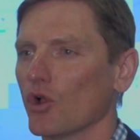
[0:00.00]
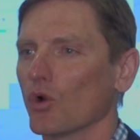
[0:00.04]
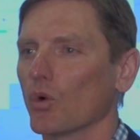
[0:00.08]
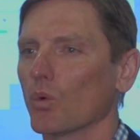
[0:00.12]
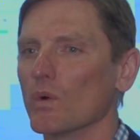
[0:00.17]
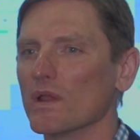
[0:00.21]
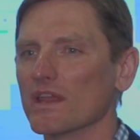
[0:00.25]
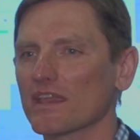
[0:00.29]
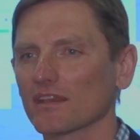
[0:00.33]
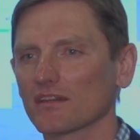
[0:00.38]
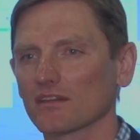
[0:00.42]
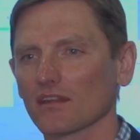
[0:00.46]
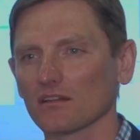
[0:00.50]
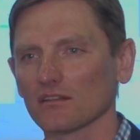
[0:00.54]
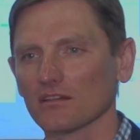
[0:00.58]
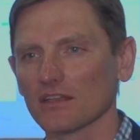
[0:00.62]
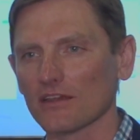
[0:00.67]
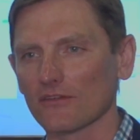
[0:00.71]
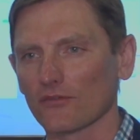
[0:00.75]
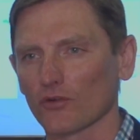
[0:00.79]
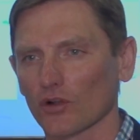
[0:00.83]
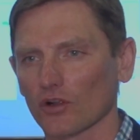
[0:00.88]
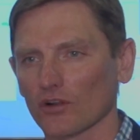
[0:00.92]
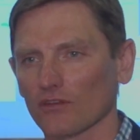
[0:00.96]
we can
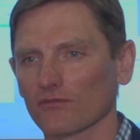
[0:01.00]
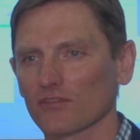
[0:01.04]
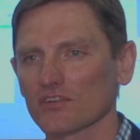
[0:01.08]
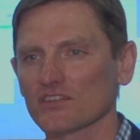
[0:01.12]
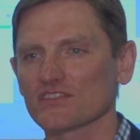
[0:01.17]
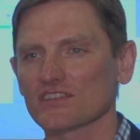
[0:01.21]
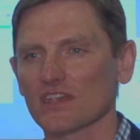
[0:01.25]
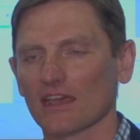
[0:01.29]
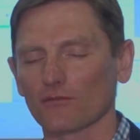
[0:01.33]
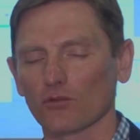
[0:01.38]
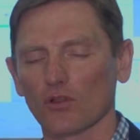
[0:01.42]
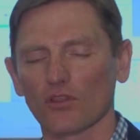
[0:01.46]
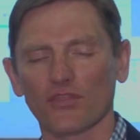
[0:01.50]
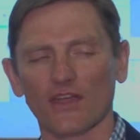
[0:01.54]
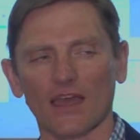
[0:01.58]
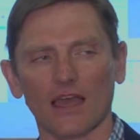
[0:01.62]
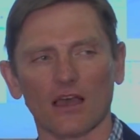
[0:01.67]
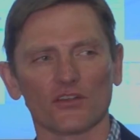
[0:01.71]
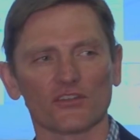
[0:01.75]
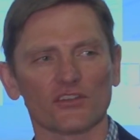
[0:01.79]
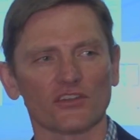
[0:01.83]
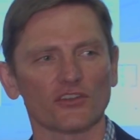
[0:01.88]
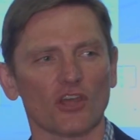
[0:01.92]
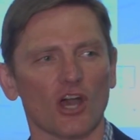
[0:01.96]
deliver for several
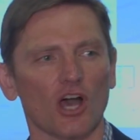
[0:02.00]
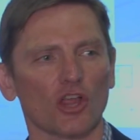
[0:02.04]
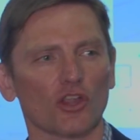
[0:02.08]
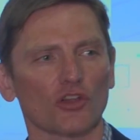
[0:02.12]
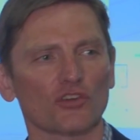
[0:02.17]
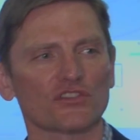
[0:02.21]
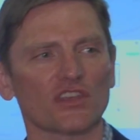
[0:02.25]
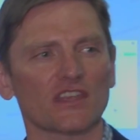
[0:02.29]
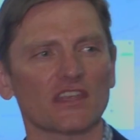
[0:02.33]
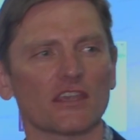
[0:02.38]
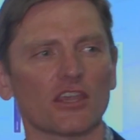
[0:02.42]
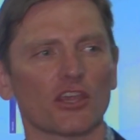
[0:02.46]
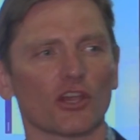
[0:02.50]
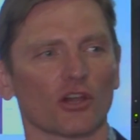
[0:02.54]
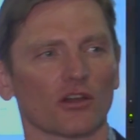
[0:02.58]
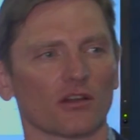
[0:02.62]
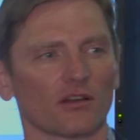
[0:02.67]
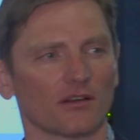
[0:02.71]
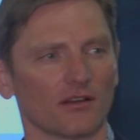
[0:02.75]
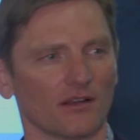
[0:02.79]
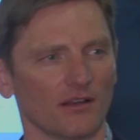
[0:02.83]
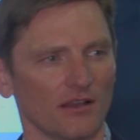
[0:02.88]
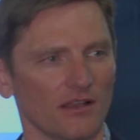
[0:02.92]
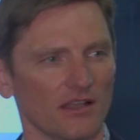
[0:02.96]
$1,000s a year.
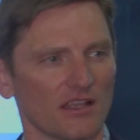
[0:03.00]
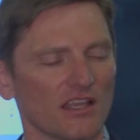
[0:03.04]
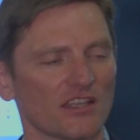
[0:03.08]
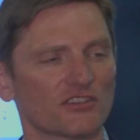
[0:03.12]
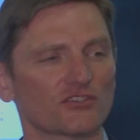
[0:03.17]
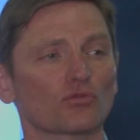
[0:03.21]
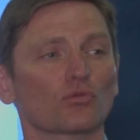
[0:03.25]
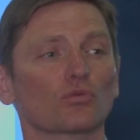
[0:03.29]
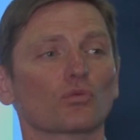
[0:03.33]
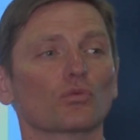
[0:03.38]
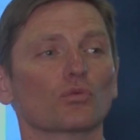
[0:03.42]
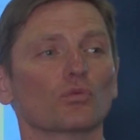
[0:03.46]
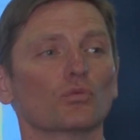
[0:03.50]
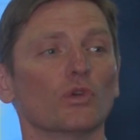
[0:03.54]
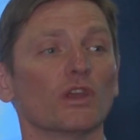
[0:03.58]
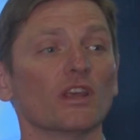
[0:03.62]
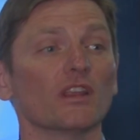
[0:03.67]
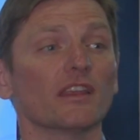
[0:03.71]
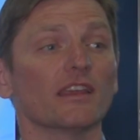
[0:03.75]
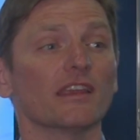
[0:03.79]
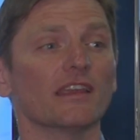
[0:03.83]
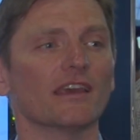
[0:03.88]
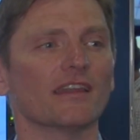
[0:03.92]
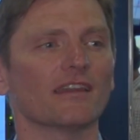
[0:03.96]
It's
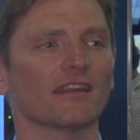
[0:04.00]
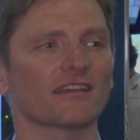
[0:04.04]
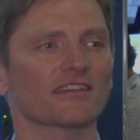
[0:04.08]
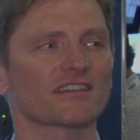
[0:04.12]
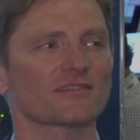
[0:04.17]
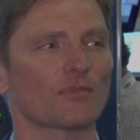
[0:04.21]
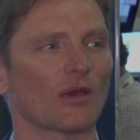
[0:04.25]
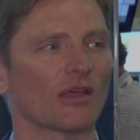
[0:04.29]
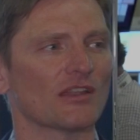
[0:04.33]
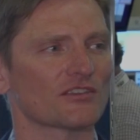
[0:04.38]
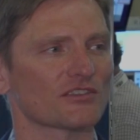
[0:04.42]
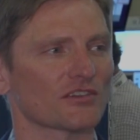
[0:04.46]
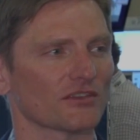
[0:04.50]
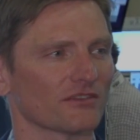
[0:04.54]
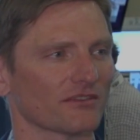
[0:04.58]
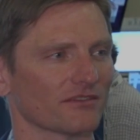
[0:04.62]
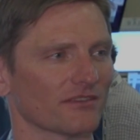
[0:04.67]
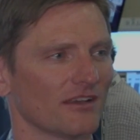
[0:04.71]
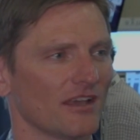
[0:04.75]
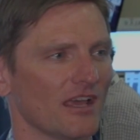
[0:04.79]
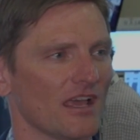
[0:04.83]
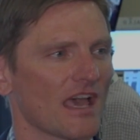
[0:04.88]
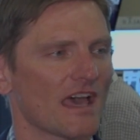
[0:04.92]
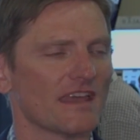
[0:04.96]
really inexpensive.
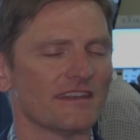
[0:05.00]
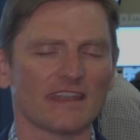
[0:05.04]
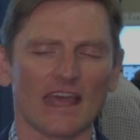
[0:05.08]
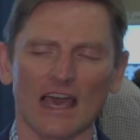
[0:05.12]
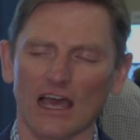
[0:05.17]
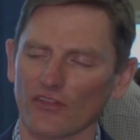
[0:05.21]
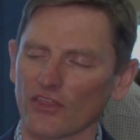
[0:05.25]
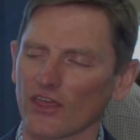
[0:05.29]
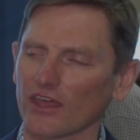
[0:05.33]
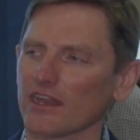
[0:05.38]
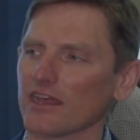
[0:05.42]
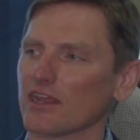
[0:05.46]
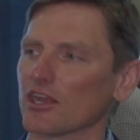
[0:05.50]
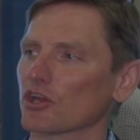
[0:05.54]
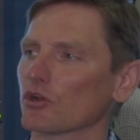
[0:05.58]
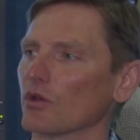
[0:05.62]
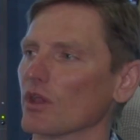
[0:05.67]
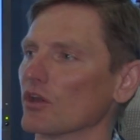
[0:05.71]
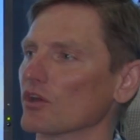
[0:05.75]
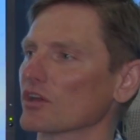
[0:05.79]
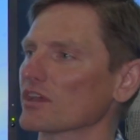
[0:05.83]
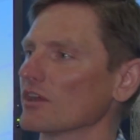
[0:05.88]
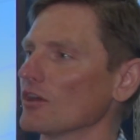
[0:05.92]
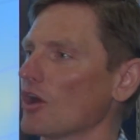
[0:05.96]
And now that
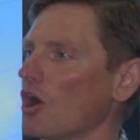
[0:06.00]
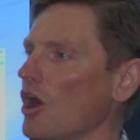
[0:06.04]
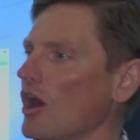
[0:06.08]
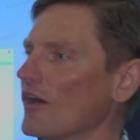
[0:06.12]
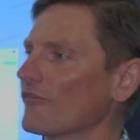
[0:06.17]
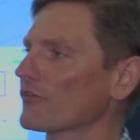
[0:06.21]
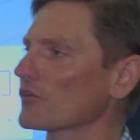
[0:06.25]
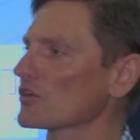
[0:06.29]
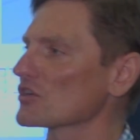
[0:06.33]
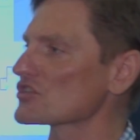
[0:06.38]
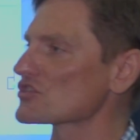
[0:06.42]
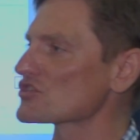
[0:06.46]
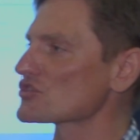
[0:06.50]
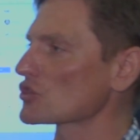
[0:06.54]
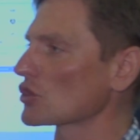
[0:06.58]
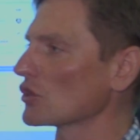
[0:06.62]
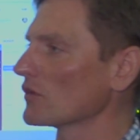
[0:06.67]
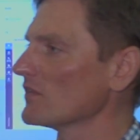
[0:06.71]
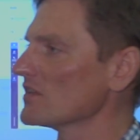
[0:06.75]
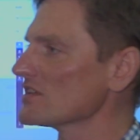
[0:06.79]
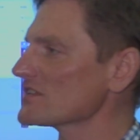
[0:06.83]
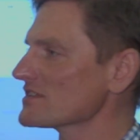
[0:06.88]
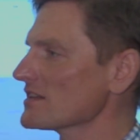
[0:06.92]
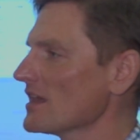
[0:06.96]
integrator can offer a
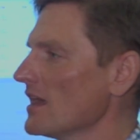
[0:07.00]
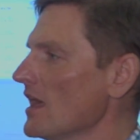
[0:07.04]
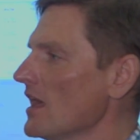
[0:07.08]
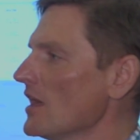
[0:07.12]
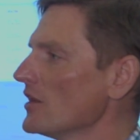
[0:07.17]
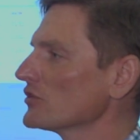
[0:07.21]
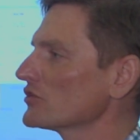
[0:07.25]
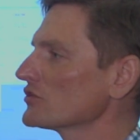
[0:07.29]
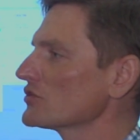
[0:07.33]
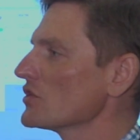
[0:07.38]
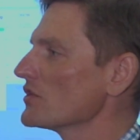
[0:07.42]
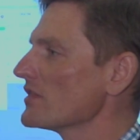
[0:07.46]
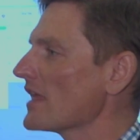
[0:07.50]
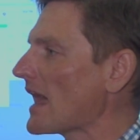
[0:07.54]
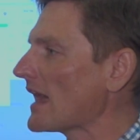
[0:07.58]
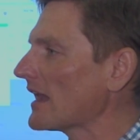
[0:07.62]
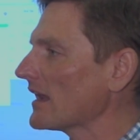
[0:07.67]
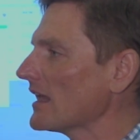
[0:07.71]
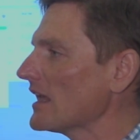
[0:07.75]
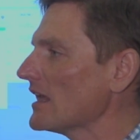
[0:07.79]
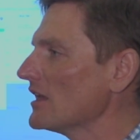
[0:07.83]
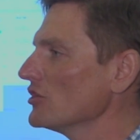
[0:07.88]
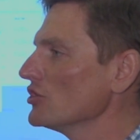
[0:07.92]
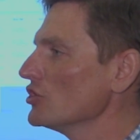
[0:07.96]
service to
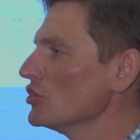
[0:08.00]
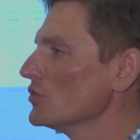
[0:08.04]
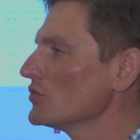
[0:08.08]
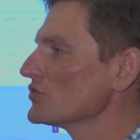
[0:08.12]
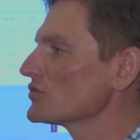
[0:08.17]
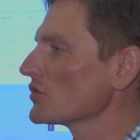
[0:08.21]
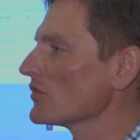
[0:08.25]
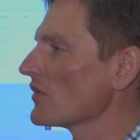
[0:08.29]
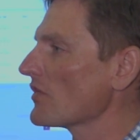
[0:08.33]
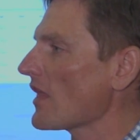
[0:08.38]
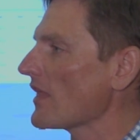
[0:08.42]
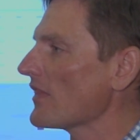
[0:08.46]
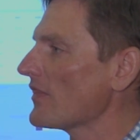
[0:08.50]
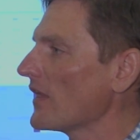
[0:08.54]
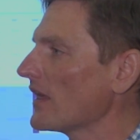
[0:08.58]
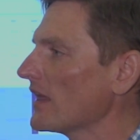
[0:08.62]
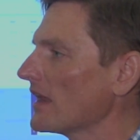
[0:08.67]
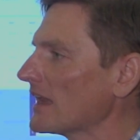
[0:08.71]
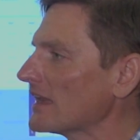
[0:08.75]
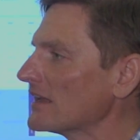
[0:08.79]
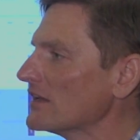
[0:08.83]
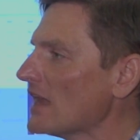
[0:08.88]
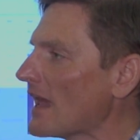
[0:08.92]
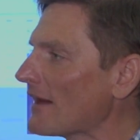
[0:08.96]
that end user that they
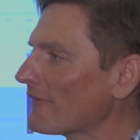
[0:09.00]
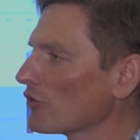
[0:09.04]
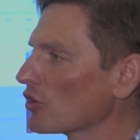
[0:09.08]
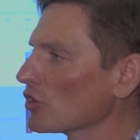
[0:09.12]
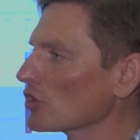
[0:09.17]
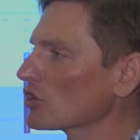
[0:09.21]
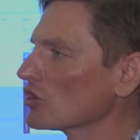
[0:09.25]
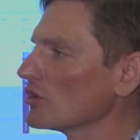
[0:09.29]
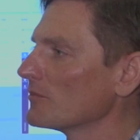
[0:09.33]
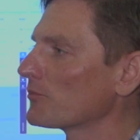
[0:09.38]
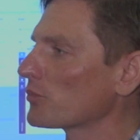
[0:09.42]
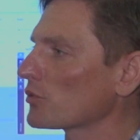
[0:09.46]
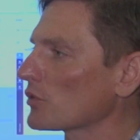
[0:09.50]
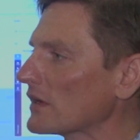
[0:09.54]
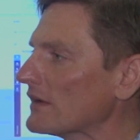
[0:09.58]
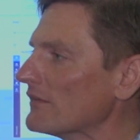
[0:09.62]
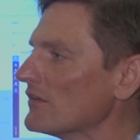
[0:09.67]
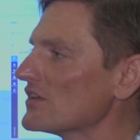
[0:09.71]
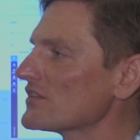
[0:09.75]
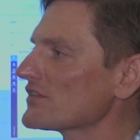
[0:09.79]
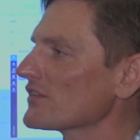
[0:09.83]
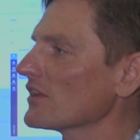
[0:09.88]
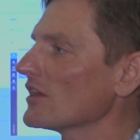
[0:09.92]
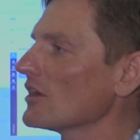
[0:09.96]
never could
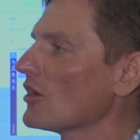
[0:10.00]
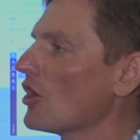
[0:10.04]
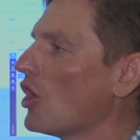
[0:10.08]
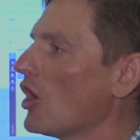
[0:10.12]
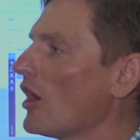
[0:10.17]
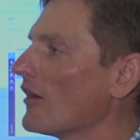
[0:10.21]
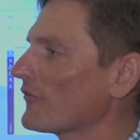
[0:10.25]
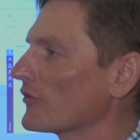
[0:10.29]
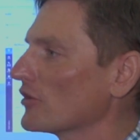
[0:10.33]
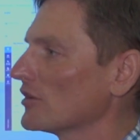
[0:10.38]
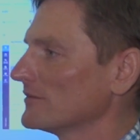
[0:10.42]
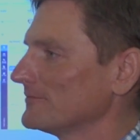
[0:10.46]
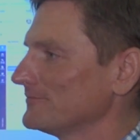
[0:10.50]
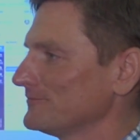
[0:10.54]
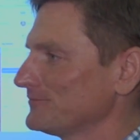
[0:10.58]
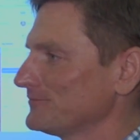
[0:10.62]
previously offer.